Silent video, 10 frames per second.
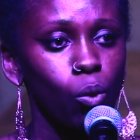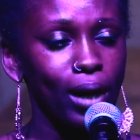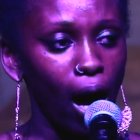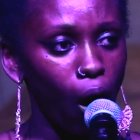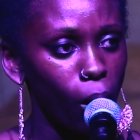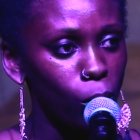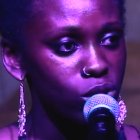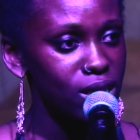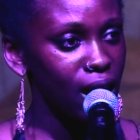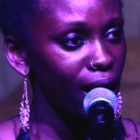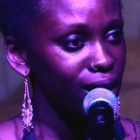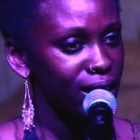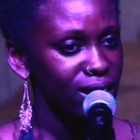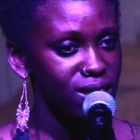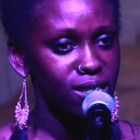when I almost cut
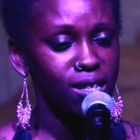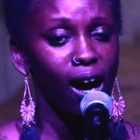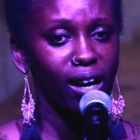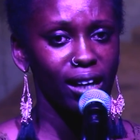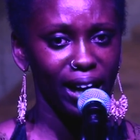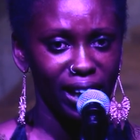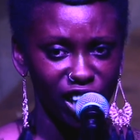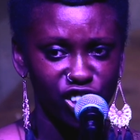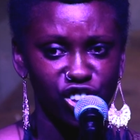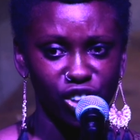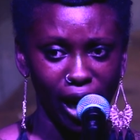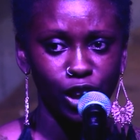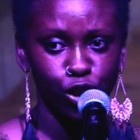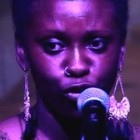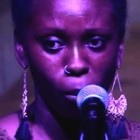his tongue in
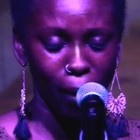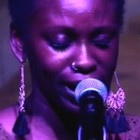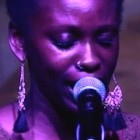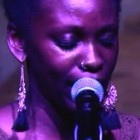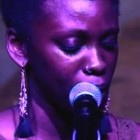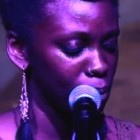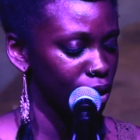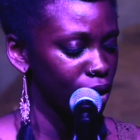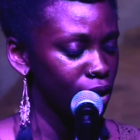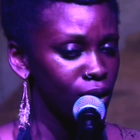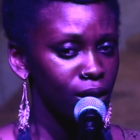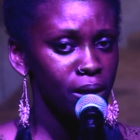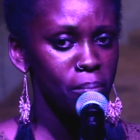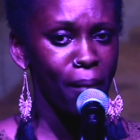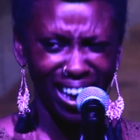exchange for my name,
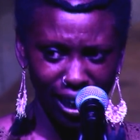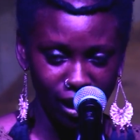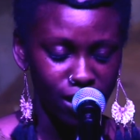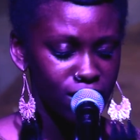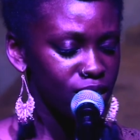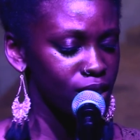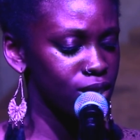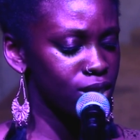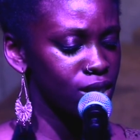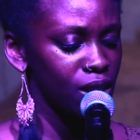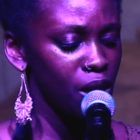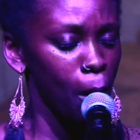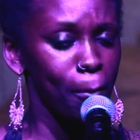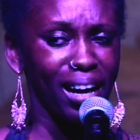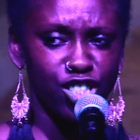my innocence,
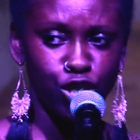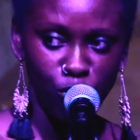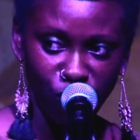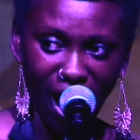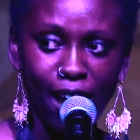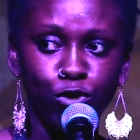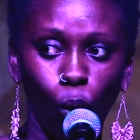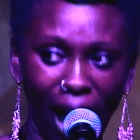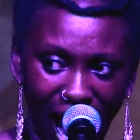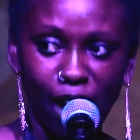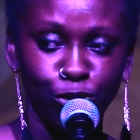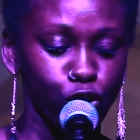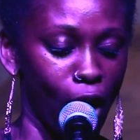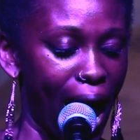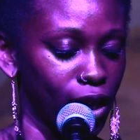my survival
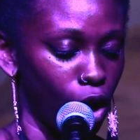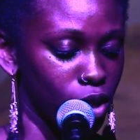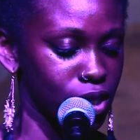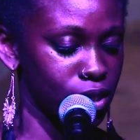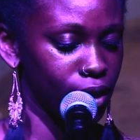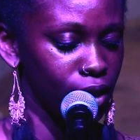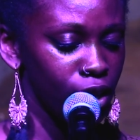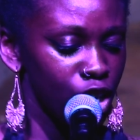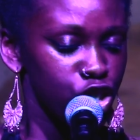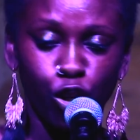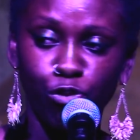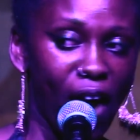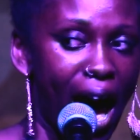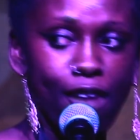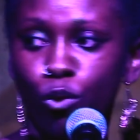after I lost it,
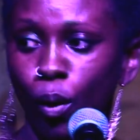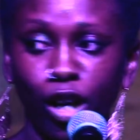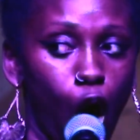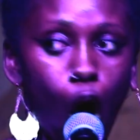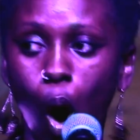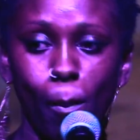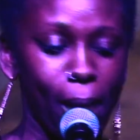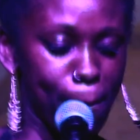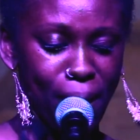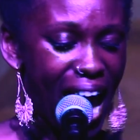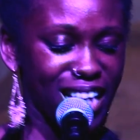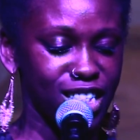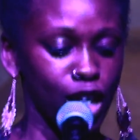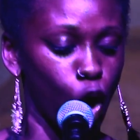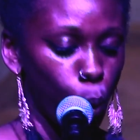survival in all my
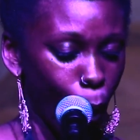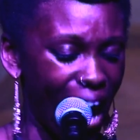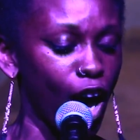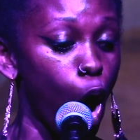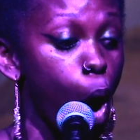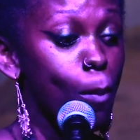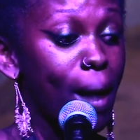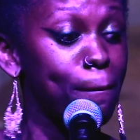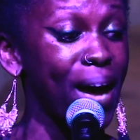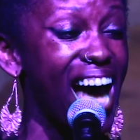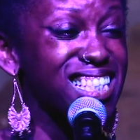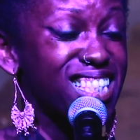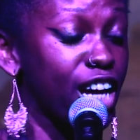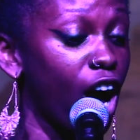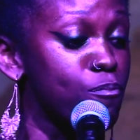passing away, all my
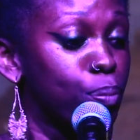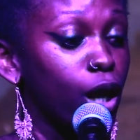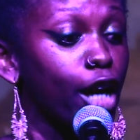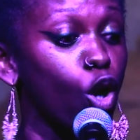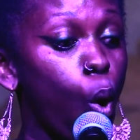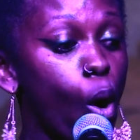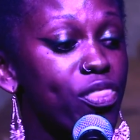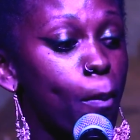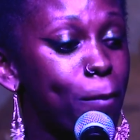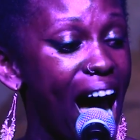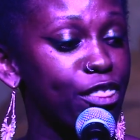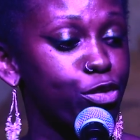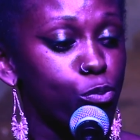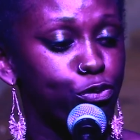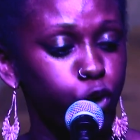passing of blood on the
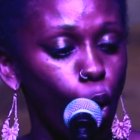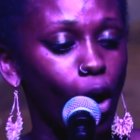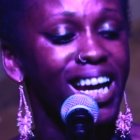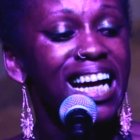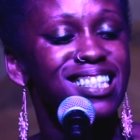bathroom floor,